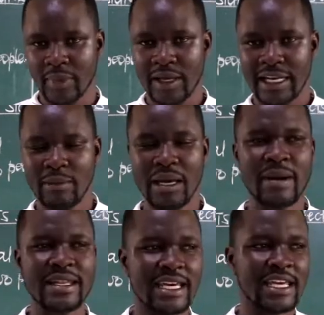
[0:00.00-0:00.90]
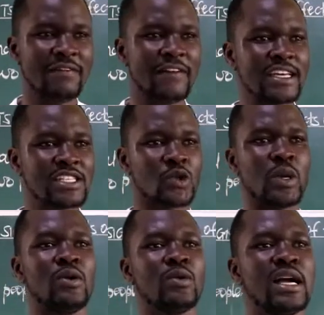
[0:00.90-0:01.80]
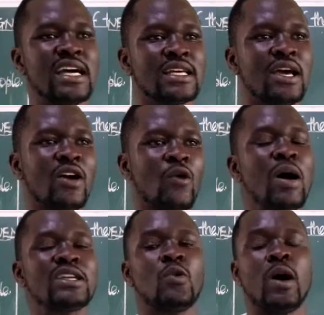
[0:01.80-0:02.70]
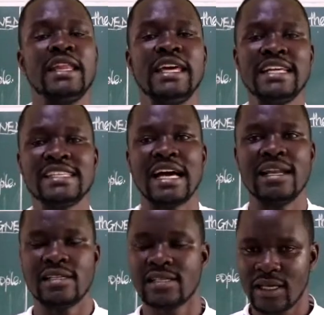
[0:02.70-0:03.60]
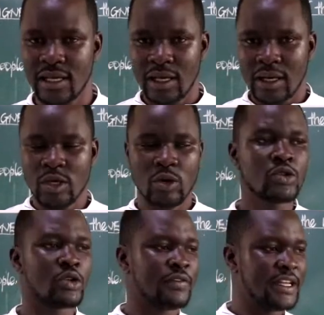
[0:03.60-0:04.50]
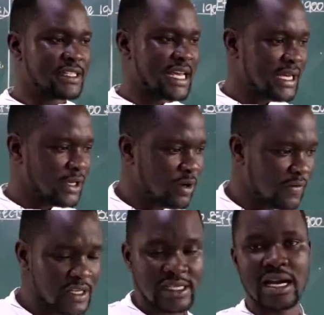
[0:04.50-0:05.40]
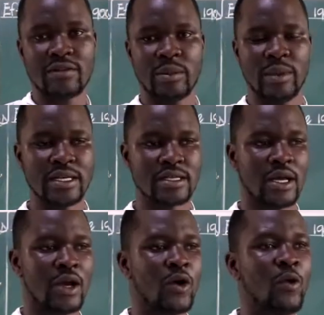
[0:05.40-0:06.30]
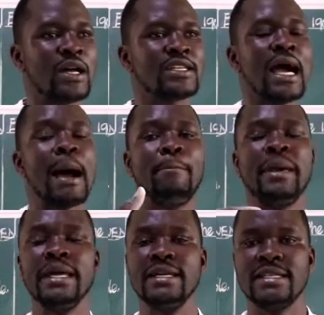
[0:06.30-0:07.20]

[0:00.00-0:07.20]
Remember the effects, we are looking at what were the results. Because of the signing of this agreement, what happened?